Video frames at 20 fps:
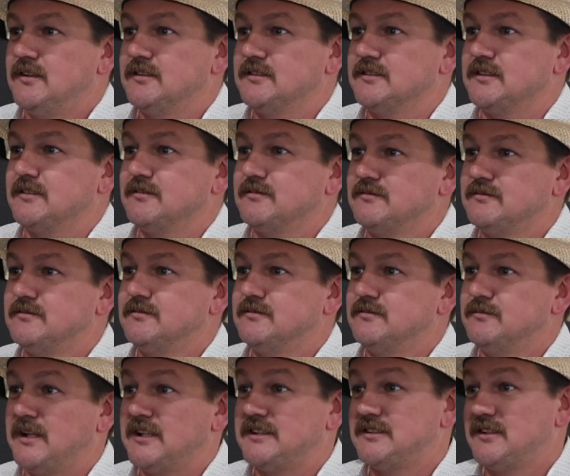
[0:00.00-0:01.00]
I was like,
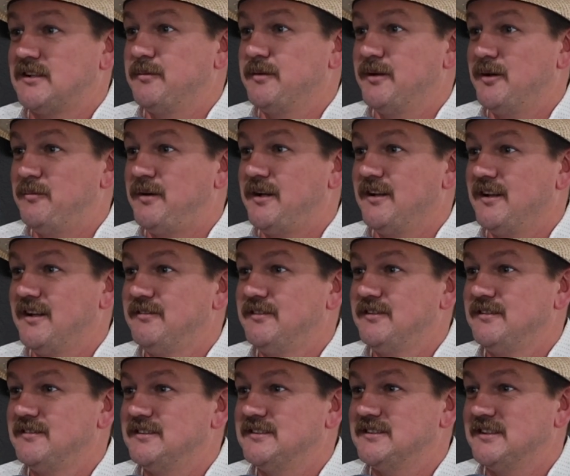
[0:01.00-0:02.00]
"But I still got to be home by
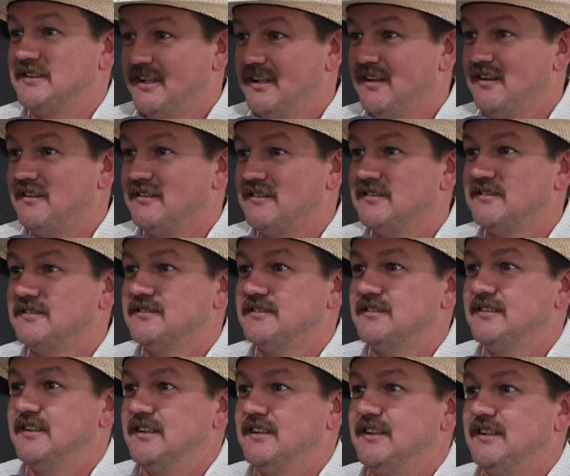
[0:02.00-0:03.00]
11?" He said, "Yeah."
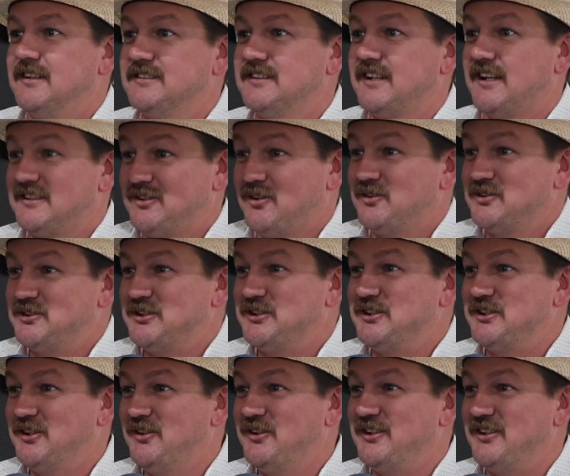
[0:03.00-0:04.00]
He's like, "I told you
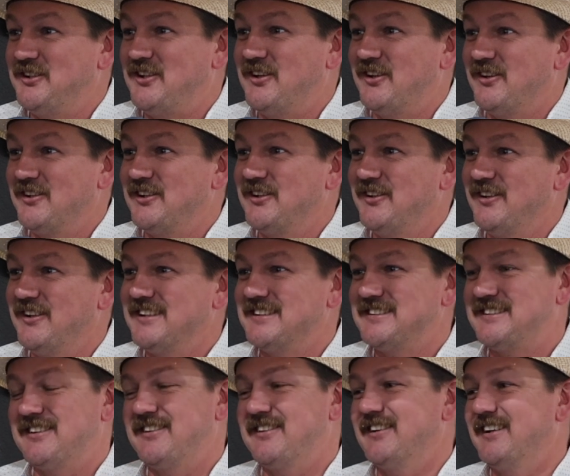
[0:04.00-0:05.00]
to do it. You're going to do it."
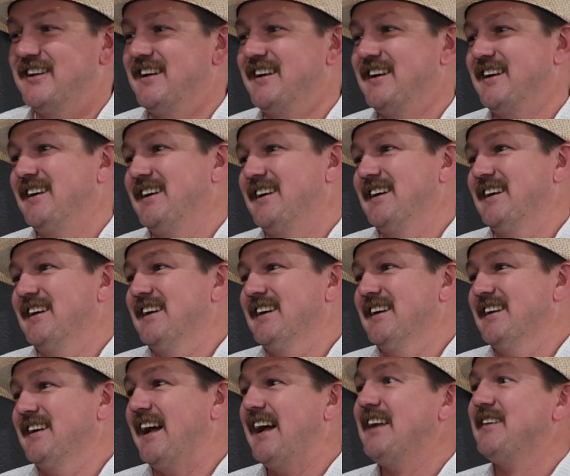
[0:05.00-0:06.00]
So
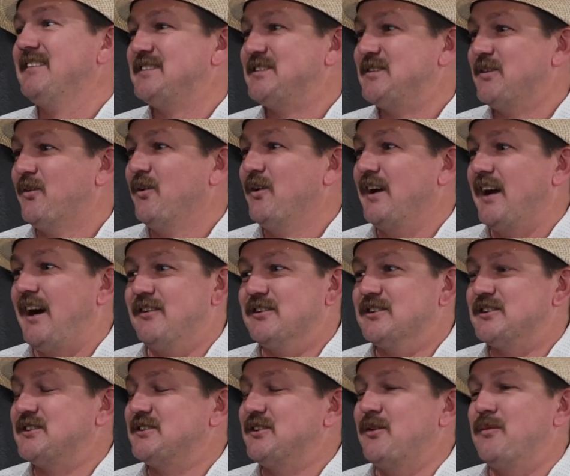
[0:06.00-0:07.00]
that story, I
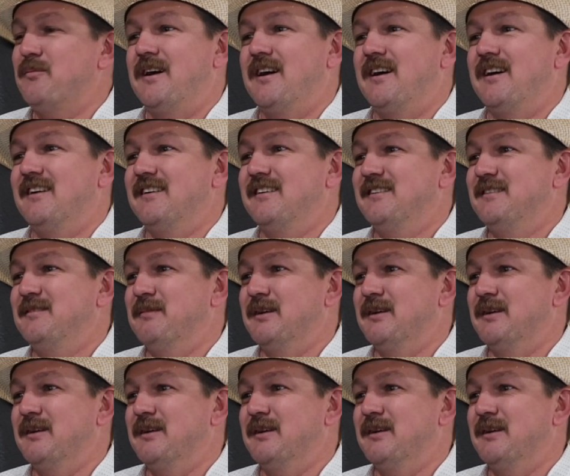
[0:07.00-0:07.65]
was so mad.